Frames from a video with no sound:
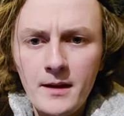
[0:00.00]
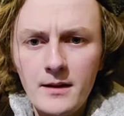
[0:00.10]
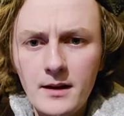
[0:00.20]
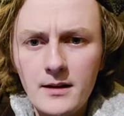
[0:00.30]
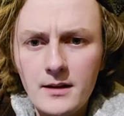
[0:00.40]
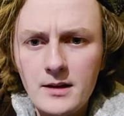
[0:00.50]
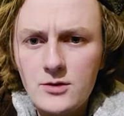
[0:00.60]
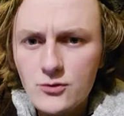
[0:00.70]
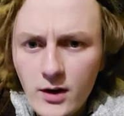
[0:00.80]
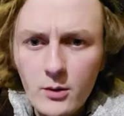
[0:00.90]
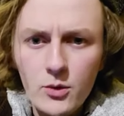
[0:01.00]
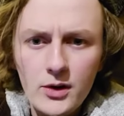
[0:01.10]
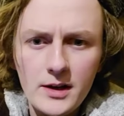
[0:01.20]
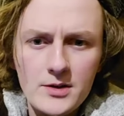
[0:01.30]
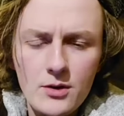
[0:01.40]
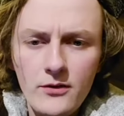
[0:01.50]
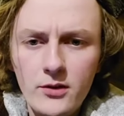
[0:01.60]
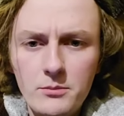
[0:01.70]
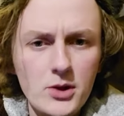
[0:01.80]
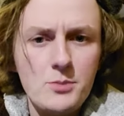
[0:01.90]
The trigger warnings are
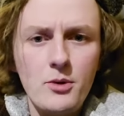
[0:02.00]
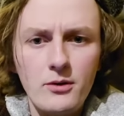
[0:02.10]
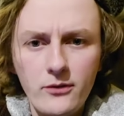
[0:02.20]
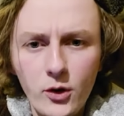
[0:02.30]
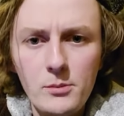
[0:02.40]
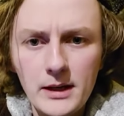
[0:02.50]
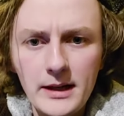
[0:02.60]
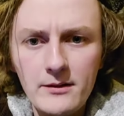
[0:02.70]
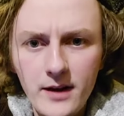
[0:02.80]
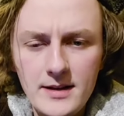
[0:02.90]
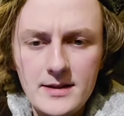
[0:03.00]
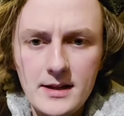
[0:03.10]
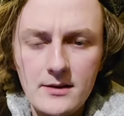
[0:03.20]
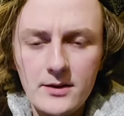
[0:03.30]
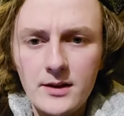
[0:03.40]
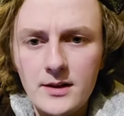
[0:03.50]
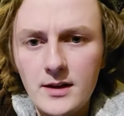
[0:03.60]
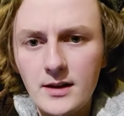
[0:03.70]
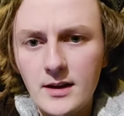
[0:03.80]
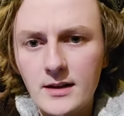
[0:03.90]
often much more formally inventive
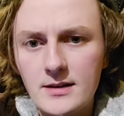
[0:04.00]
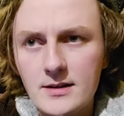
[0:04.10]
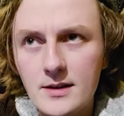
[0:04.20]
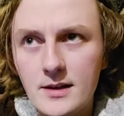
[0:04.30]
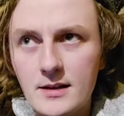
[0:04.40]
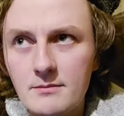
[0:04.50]
and